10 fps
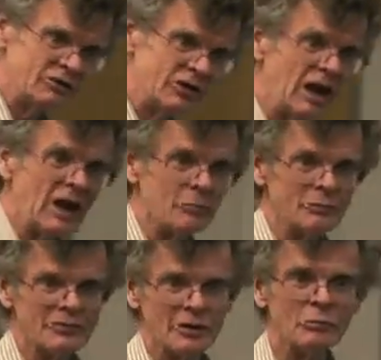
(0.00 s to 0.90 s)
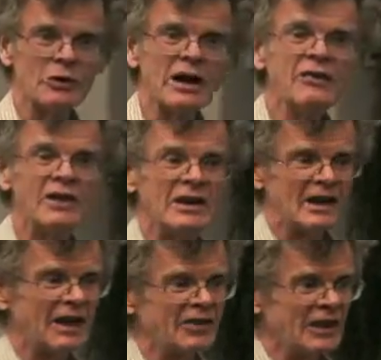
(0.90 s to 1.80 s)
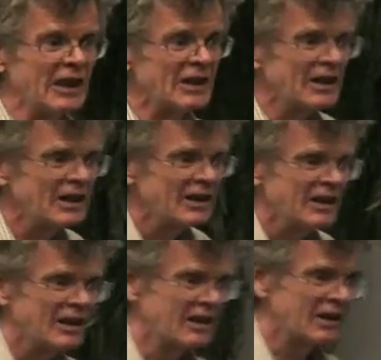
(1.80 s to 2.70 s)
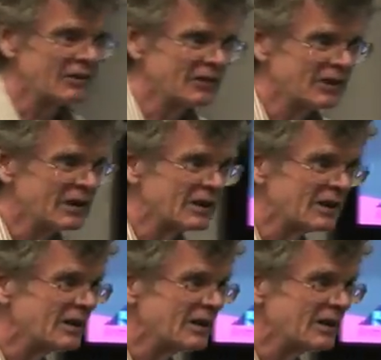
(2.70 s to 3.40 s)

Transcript: jam, some gravy at the end of uh,